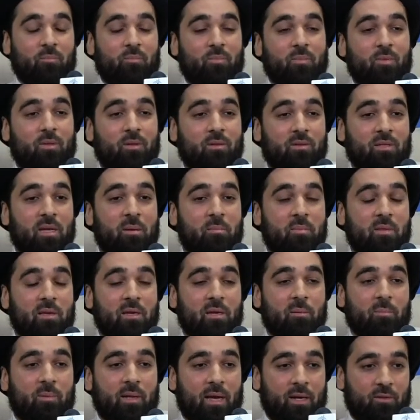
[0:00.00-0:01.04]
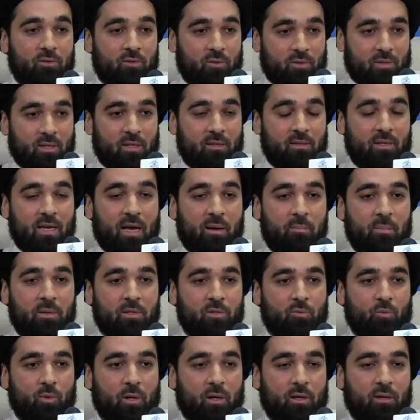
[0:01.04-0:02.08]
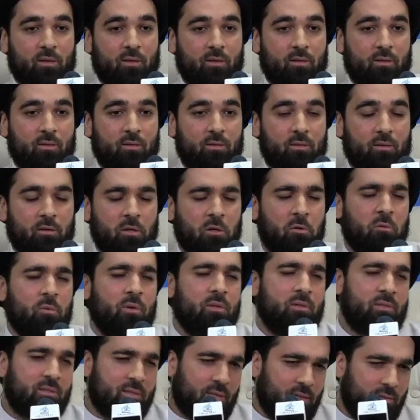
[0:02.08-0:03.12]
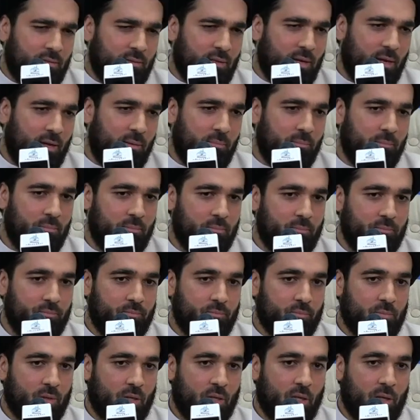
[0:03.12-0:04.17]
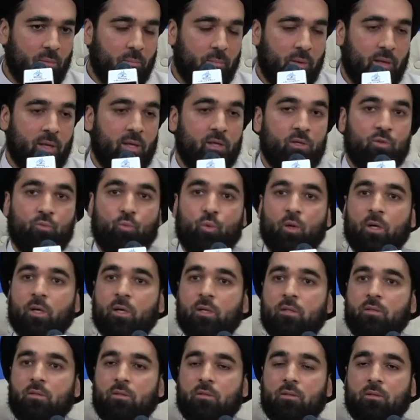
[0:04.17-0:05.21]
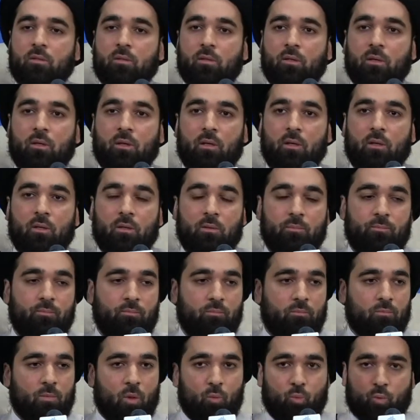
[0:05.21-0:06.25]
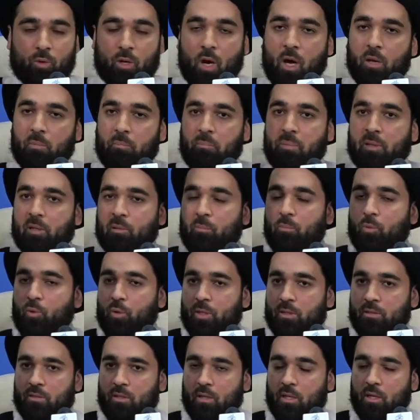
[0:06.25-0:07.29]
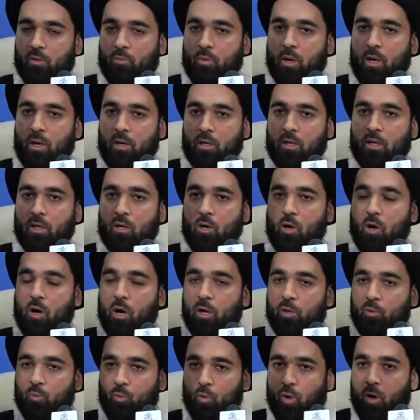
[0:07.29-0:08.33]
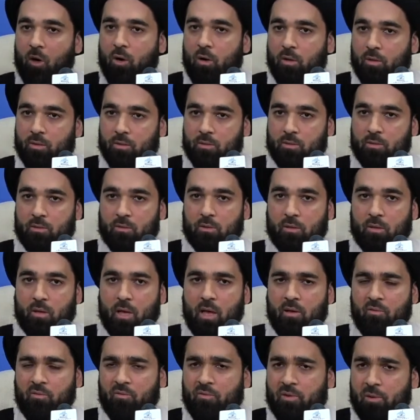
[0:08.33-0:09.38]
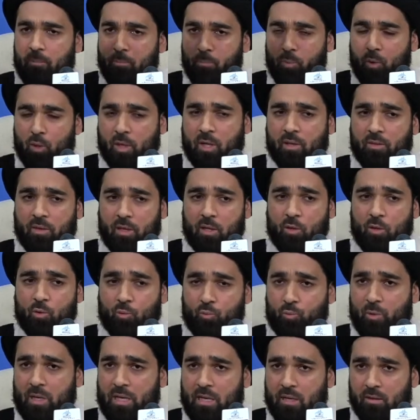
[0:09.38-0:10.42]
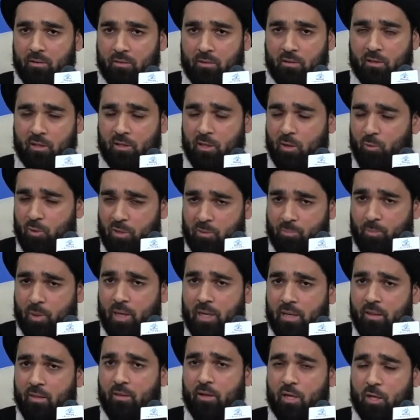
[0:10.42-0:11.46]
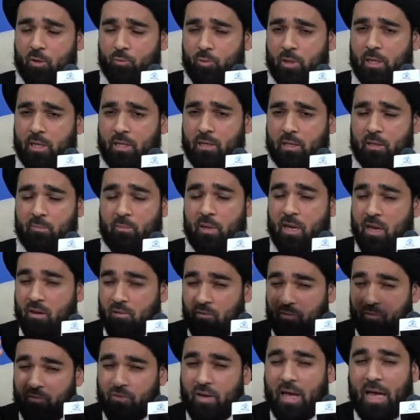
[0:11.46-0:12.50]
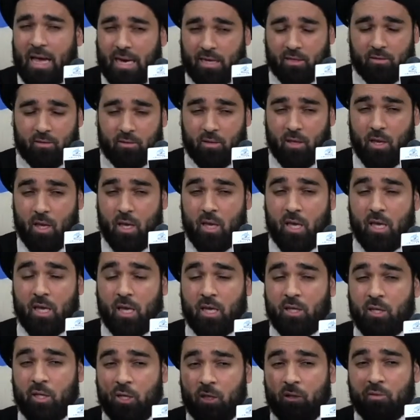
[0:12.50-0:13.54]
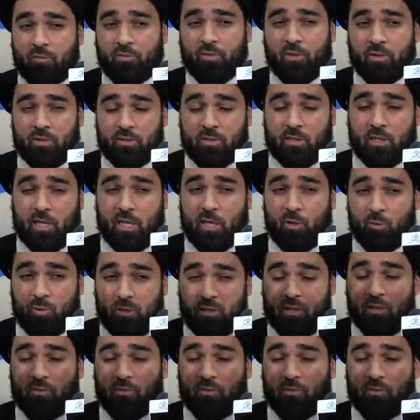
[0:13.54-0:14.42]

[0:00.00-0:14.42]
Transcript: The same thing applied to Saddam as well. Who was Saddam? But his words were on billboards in Iraq, on walls. Every book that you read, it was part of the curriculum. In fact, in university, you sit